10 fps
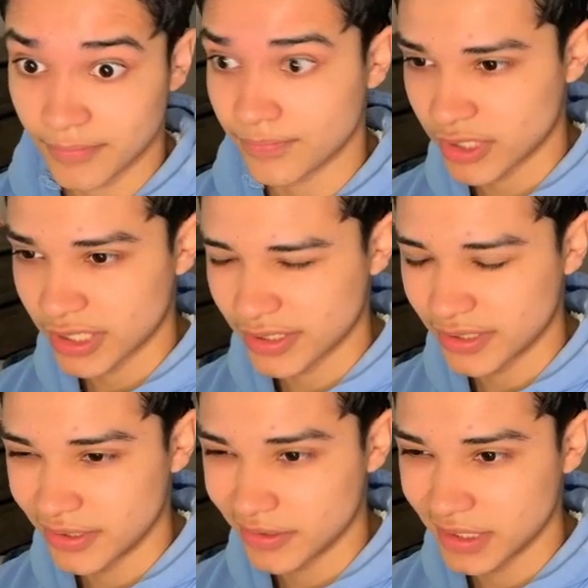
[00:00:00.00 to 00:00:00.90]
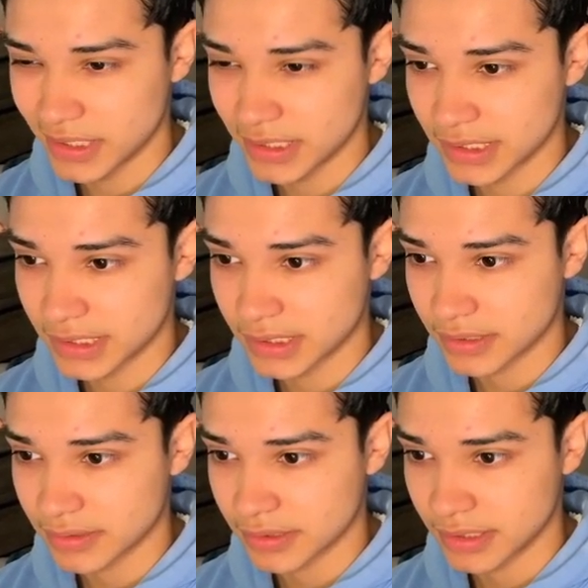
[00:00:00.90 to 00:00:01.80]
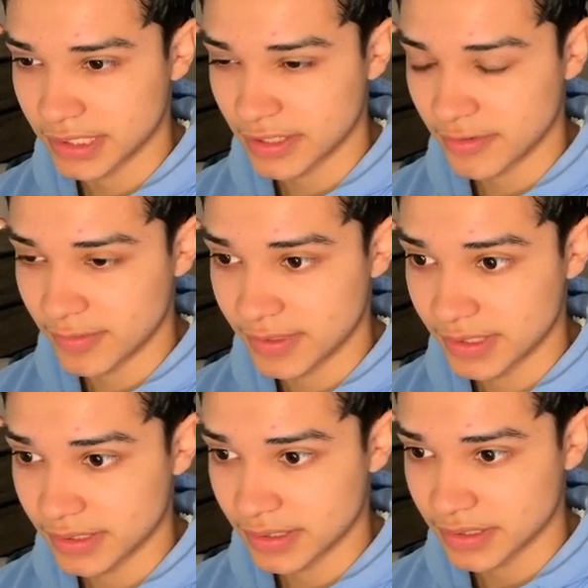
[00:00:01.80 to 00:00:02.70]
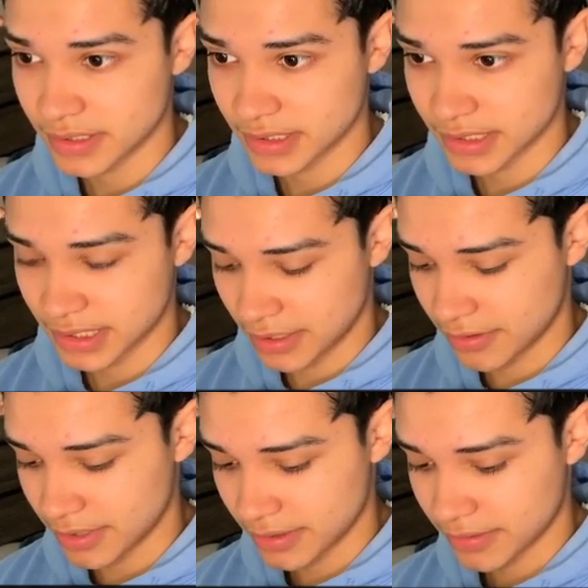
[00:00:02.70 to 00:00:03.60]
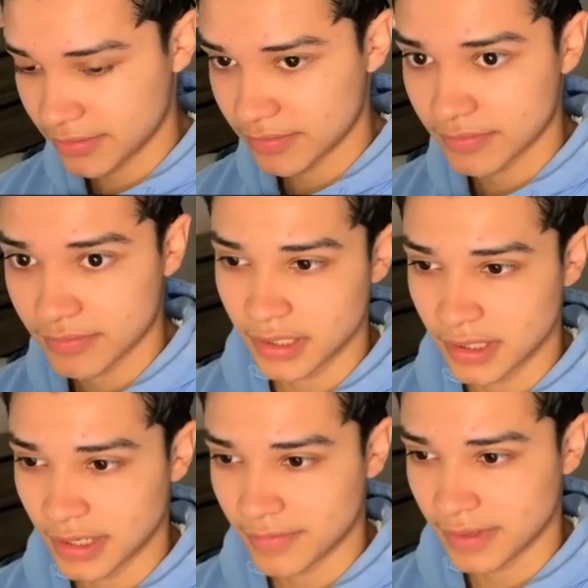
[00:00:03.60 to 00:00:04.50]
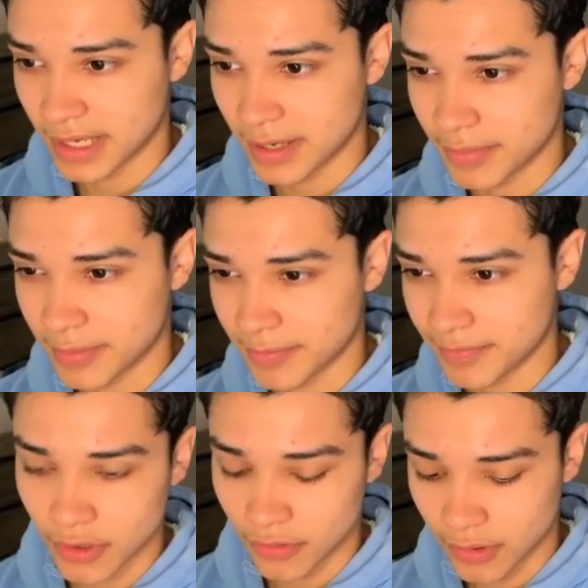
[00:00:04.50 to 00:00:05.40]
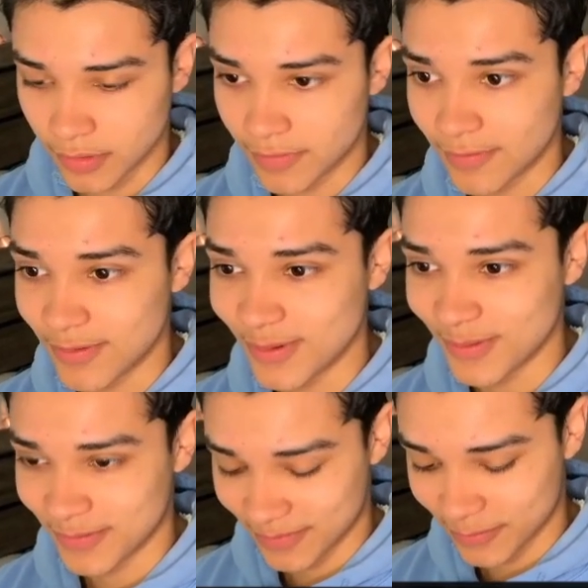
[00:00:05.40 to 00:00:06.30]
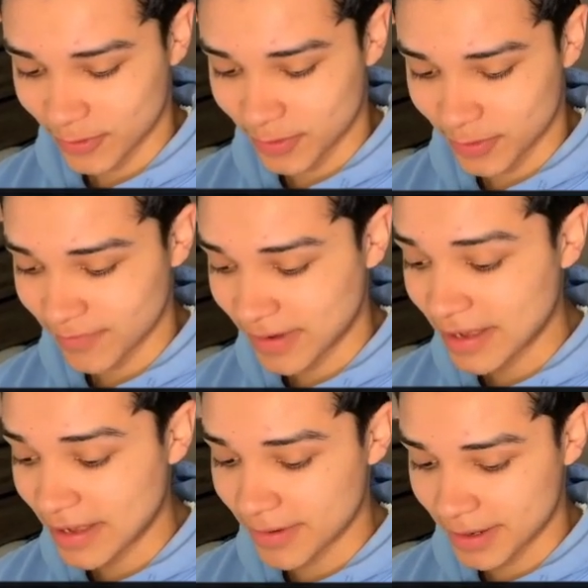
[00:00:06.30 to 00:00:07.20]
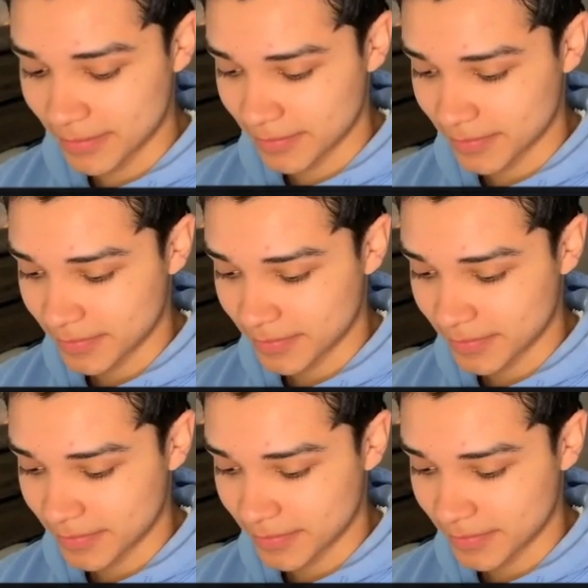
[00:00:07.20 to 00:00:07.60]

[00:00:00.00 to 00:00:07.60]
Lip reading: What I could do is, instead of just center it and have a gap. Oh, for 1.5 rem.